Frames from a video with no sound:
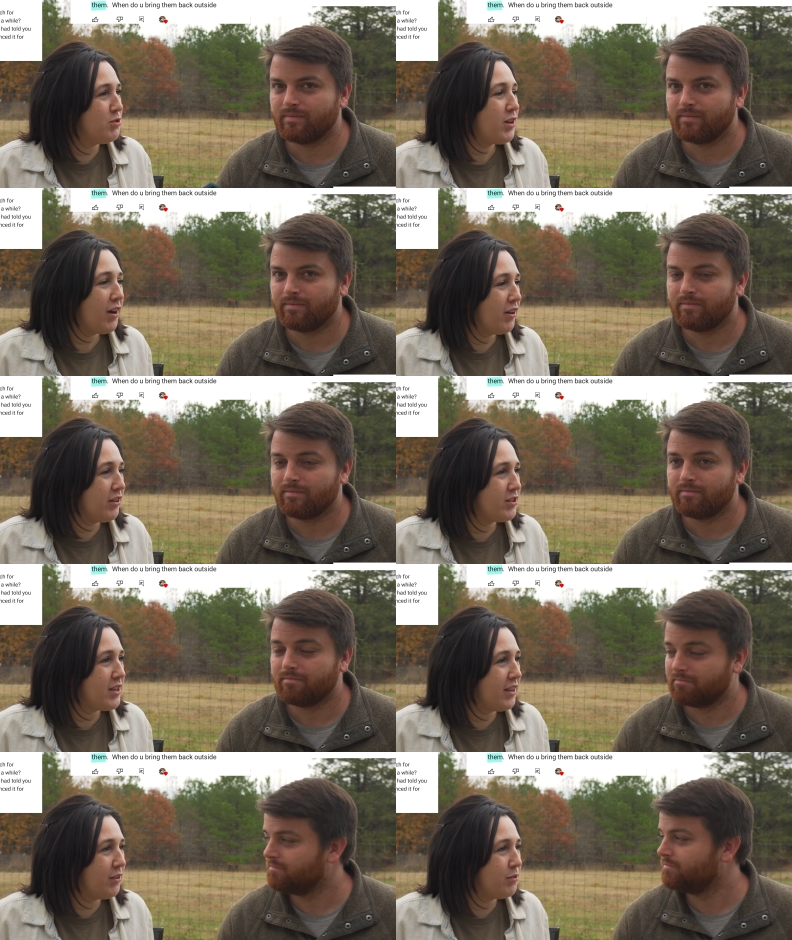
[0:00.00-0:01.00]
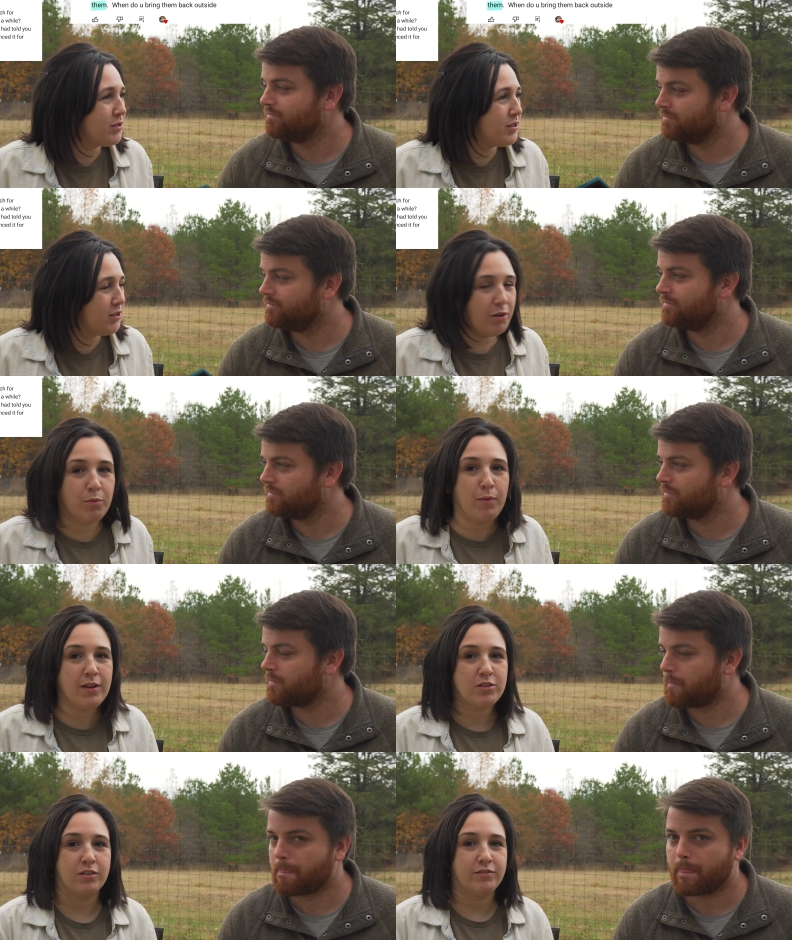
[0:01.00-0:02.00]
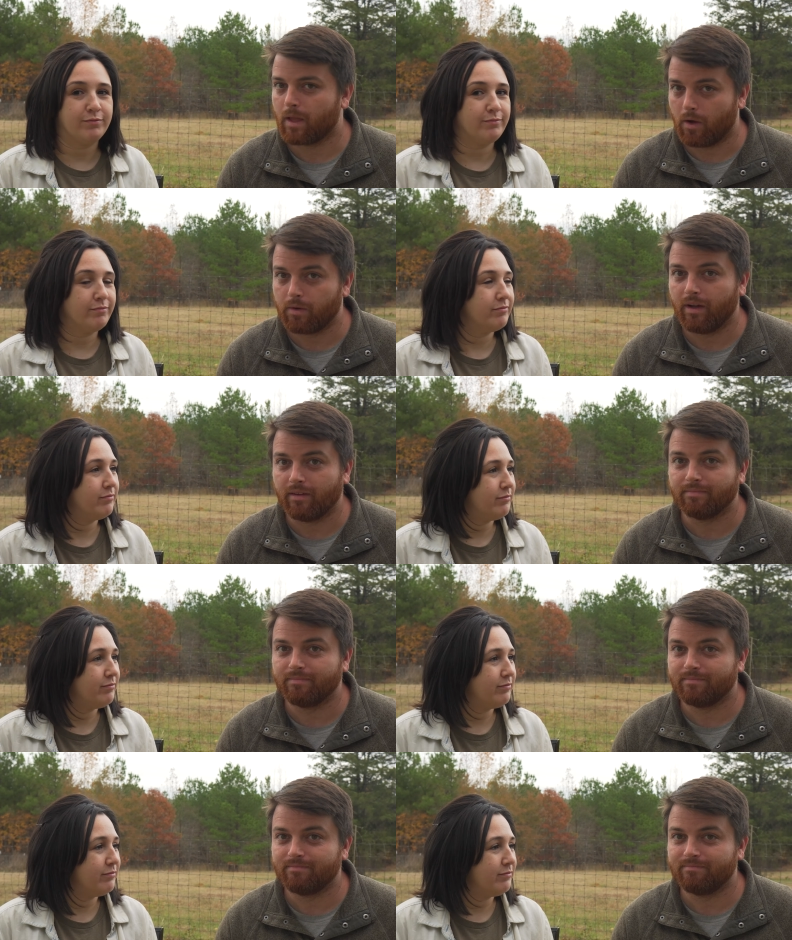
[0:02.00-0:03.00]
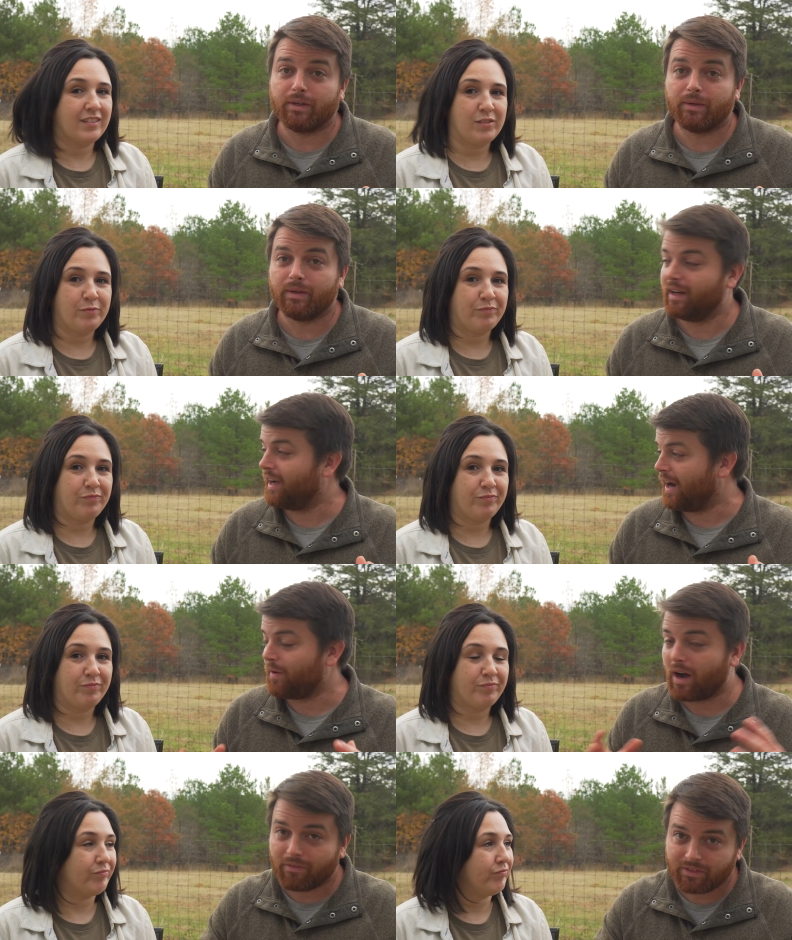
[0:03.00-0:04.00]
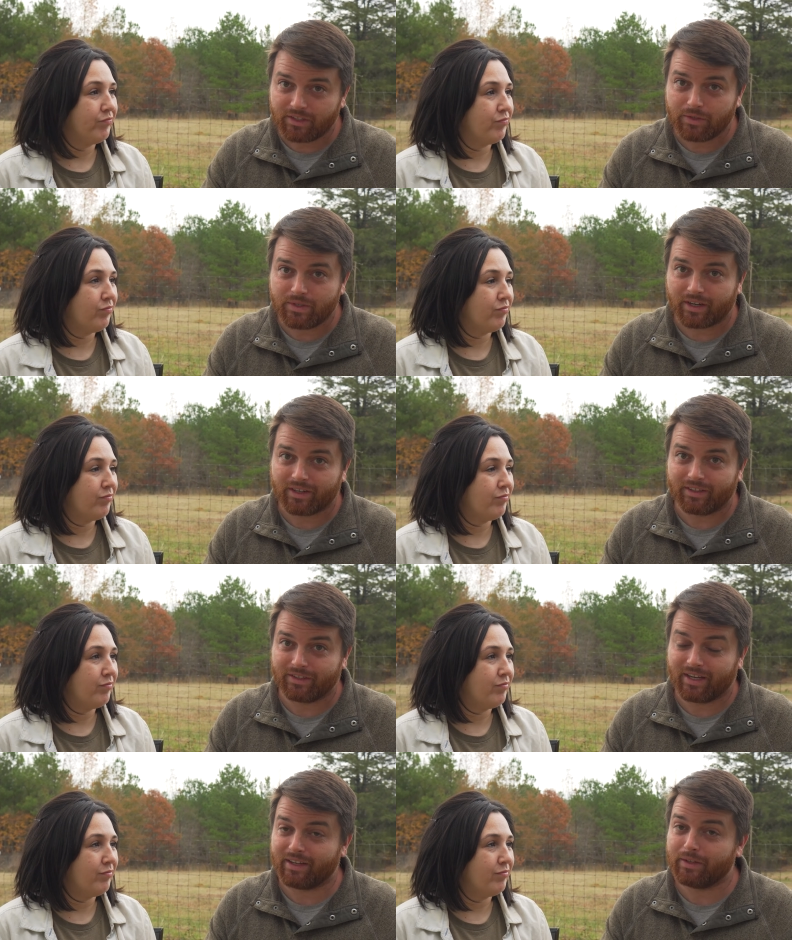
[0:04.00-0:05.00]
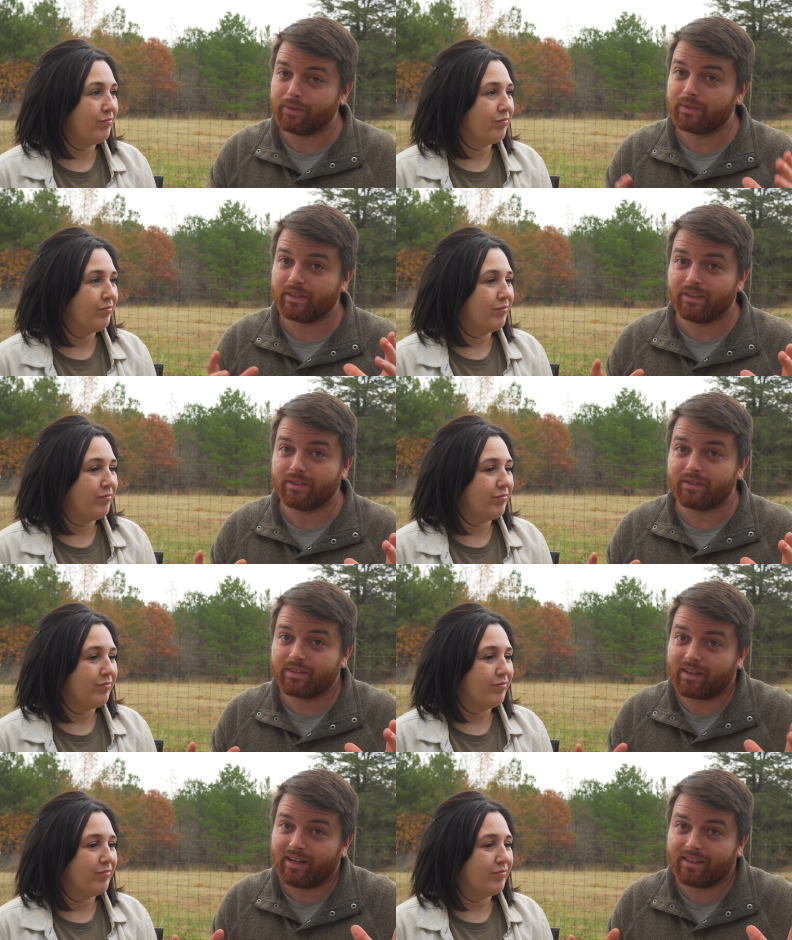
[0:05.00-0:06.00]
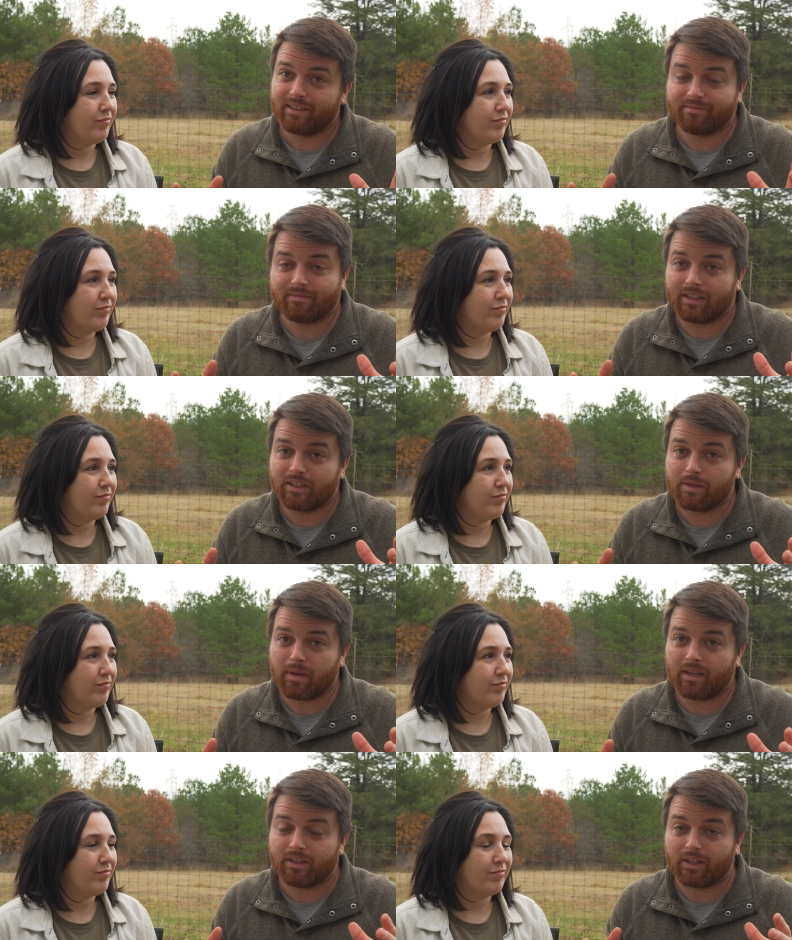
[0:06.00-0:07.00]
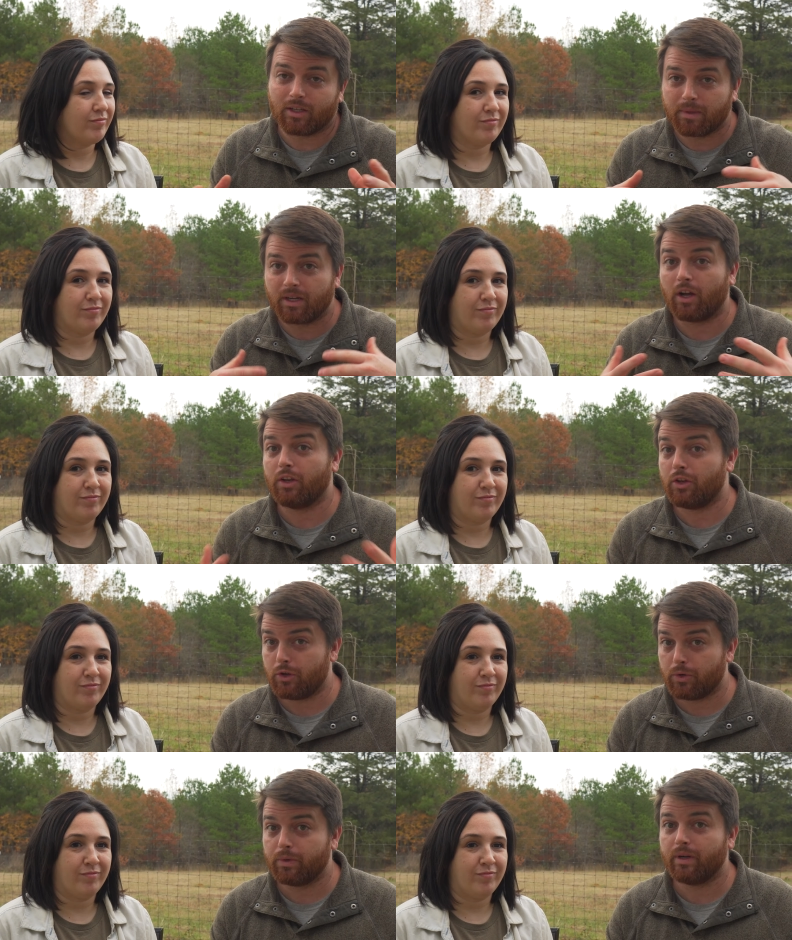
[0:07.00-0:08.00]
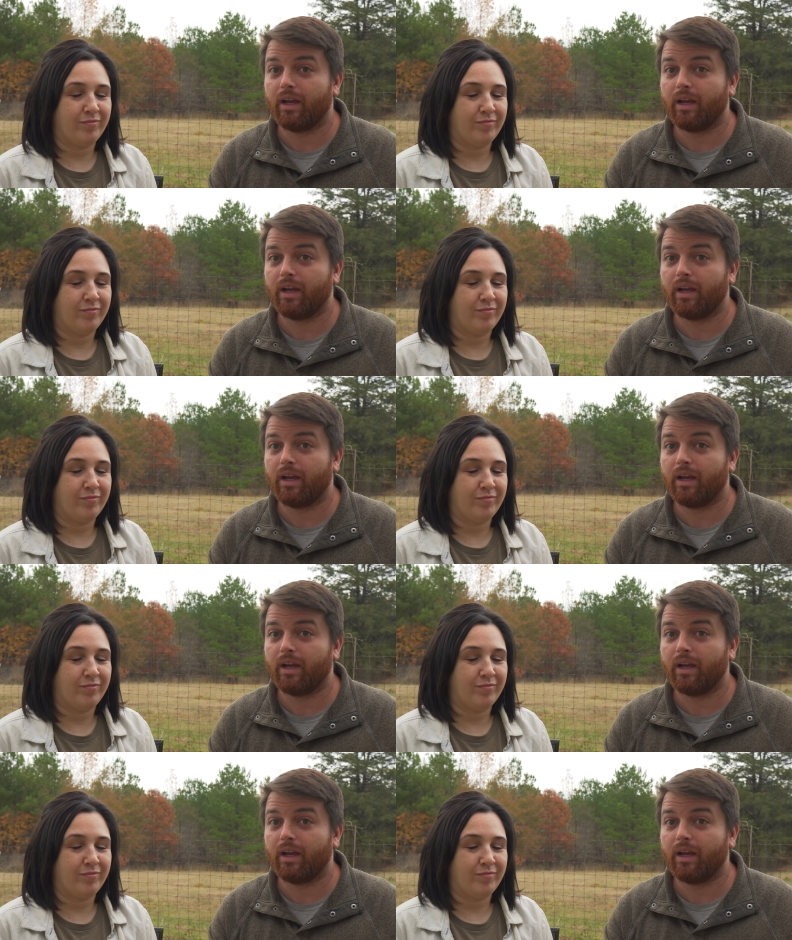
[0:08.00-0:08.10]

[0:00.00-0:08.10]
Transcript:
Speaker 1: you check on your Tegus during brumation?
Speaker 2: Okay. So how often you check on your Tegus is kind of going to depend a little bit on you